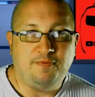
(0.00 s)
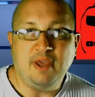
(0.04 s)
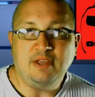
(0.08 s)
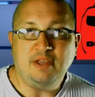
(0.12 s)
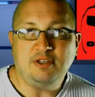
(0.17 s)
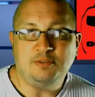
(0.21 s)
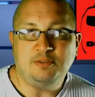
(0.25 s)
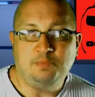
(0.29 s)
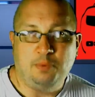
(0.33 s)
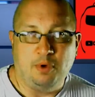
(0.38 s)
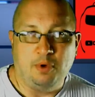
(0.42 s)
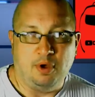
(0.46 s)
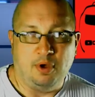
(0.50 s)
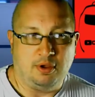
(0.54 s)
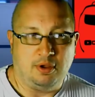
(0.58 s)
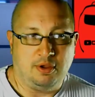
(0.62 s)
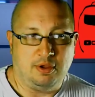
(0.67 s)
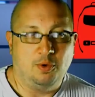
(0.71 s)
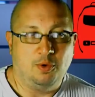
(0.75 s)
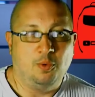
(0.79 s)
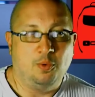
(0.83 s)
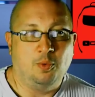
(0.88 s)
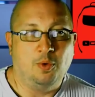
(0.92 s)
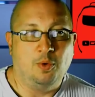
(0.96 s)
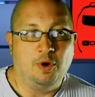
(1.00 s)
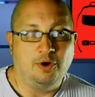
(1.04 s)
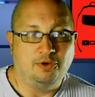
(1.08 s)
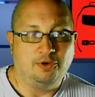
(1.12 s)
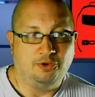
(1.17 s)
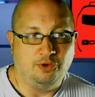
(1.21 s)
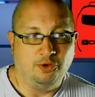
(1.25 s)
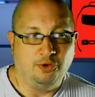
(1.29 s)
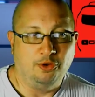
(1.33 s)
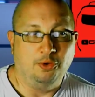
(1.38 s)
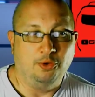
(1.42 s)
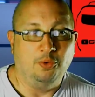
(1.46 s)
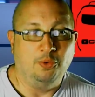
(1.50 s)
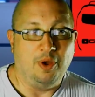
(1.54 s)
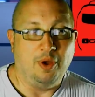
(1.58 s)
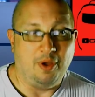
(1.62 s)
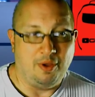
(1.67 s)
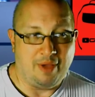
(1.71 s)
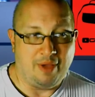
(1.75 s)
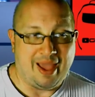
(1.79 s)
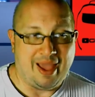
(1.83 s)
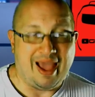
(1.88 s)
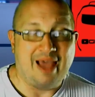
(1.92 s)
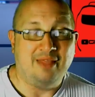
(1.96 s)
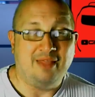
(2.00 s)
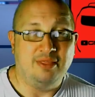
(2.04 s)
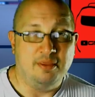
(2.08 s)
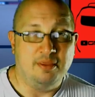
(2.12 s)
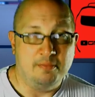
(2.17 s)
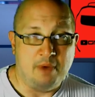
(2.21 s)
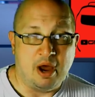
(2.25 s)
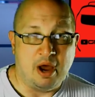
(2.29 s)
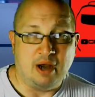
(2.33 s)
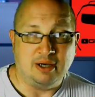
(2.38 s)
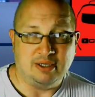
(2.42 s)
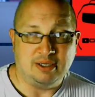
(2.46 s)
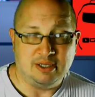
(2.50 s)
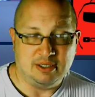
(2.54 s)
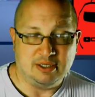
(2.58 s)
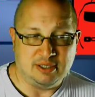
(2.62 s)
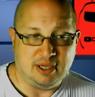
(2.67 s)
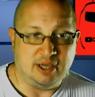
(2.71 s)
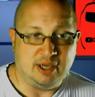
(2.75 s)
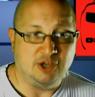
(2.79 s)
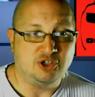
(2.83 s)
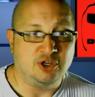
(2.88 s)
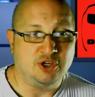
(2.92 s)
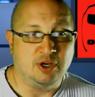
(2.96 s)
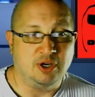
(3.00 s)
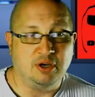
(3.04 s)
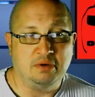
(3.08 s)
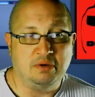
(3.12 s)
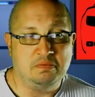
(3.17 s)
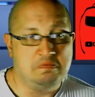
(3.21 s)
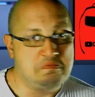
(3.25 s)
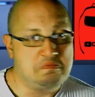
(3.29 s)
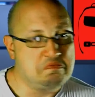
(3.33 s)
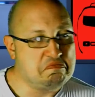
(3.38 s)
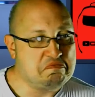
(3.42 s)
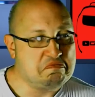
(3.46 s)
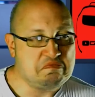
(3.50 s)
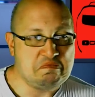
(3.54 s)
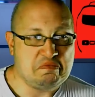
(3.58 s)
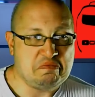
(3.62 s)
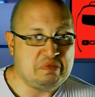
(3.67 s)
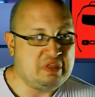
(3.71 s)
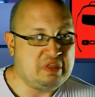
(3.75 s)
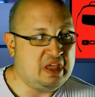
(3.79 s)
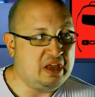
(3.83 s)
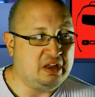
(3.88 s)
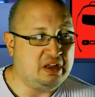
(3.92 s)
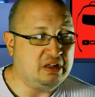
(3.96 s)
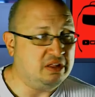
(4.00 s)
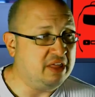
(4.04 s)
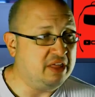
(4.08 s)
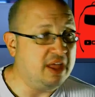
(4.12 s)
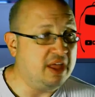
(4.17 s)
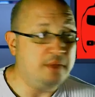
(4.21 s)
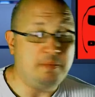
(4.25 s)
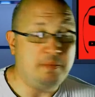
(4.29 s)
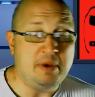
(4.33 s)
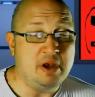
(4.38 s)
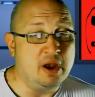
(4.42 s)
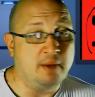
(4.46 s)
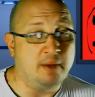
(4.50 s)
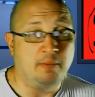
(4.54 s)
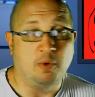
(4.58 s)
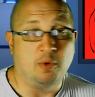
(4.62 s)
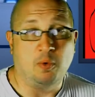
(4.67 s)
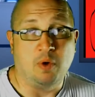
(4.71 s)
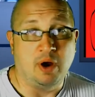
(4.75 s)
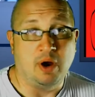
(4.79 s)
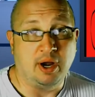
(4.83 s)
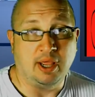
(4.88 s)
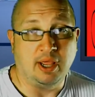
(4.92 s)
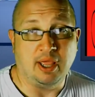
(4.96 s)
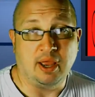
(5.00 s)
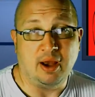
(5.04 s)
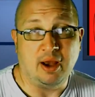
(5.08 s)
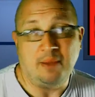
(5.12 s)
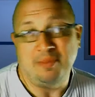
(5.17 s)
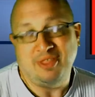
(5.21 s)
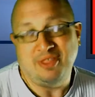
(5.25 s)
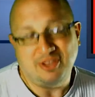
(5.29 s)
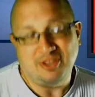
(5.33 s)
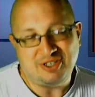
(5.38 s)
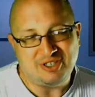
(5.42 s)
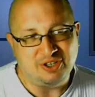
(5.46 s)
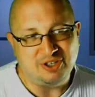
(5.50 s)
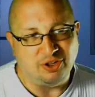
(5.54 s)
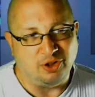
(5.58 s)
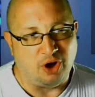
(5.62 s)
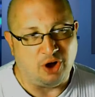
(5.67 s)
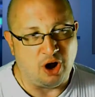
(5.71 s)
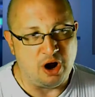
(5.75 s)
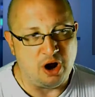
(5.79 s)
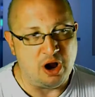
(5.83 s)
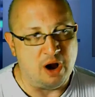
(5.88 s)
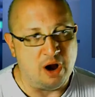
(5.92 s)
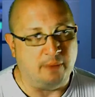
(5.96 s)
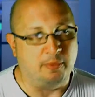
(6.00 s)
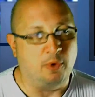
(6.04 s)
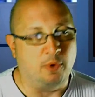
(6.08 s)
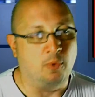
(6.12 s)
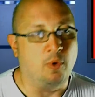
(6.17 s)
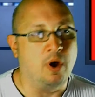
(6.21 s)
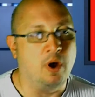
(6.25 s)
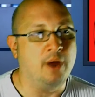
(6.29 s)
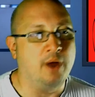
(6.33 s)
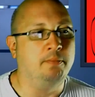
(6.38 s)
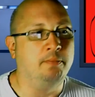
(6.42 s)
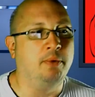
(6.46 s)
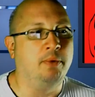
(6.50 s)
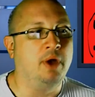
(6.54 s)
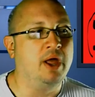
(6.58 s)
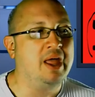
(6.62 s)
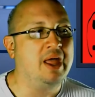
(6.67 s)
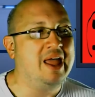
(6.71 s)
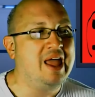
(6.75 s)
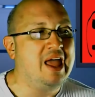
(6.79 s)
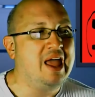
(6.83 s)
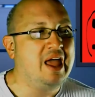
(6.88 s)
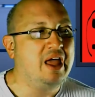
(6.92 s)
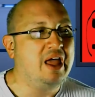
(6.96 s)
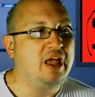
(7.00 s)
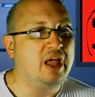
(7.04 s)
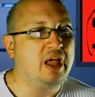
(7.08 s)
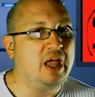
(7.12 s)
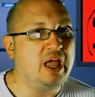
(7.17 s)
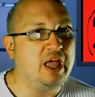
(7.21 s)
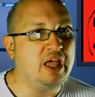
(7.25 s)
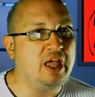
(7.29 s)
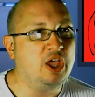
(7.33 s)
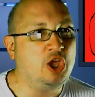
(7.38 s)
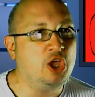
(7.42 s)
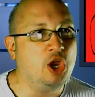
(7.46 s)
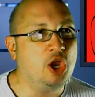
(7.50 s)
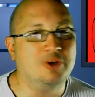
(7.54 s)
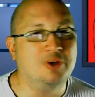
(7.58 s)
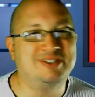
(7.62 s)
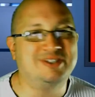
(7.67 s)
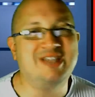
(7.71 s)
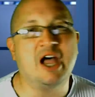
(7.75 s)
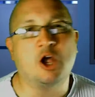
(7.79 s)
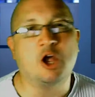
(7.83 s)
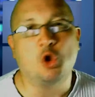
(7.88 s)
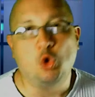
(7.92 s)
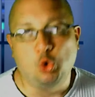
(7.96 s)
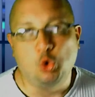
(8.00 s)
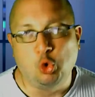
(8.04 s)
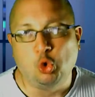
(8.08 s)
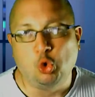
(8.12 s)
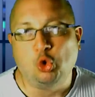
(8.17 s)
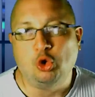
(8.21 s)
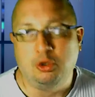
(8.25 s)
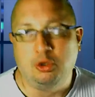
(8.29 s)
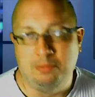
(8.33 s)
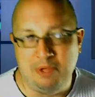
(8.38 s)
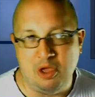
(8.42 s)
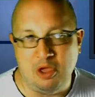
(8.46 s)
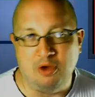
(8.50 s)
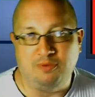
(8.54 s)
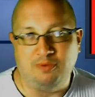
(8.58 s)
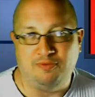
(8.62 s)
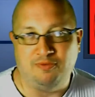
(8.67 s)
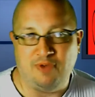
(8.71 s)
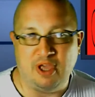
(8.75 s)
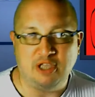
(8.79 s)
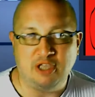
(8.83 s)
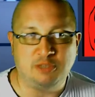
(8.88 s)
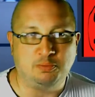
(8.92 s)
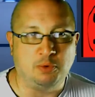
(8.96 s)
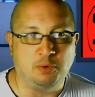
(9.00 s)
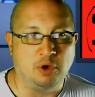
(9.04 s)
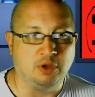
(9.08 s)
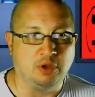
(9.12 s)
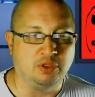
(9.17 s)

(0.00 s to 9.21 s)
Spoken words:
Facebook were to add the monetization, they'd be number one again. I mean, they still are number one, but it's not cool to be on Facebook.